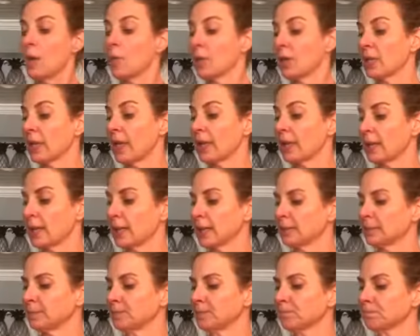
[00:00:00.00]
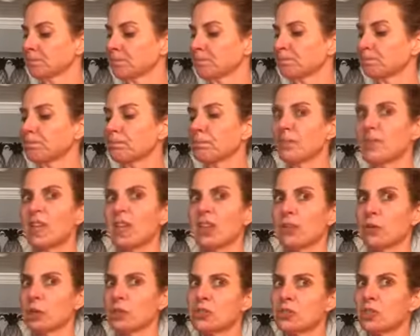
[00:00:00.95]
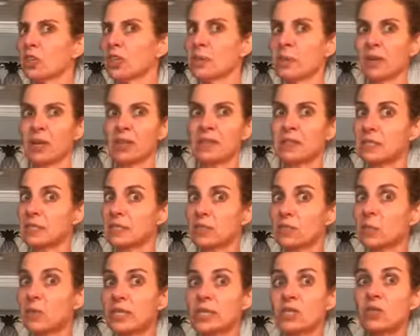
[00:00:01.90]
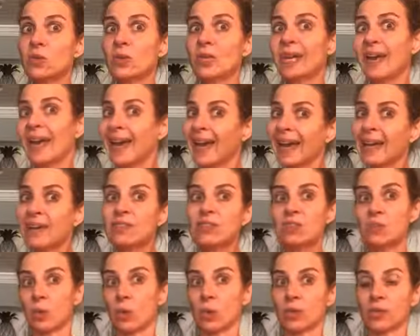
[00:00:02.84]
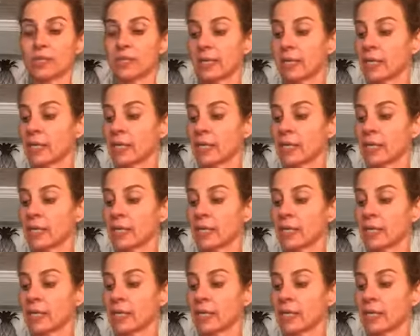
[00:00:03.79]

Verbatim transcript: But like um, they're also talking about all these different ways you can have s'mores.